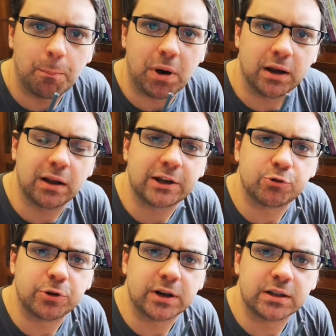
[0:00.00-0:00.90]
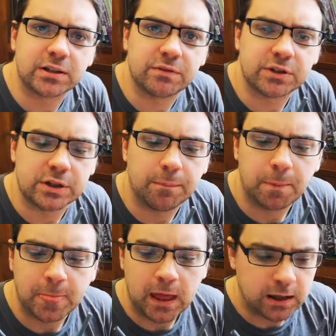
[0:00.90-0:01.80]
by electronegativity.
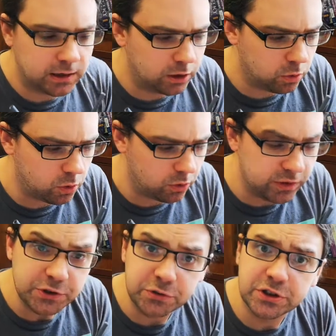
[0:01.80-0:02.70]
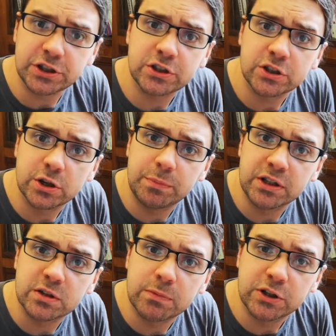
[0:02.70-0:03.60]
Now, these rotations can be
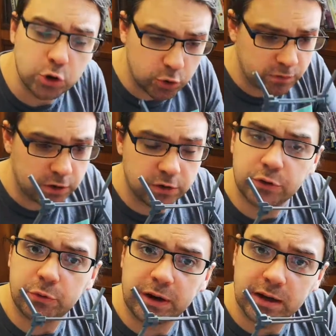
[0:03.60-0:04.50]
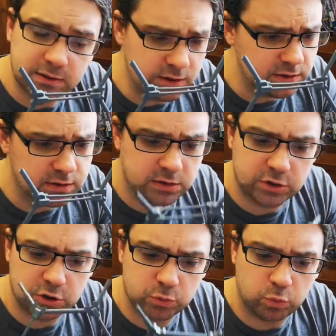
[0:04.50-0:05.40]
split over three axes,
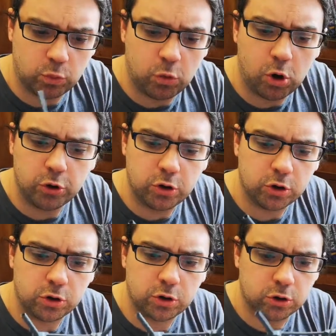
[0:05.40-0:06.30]
such as one,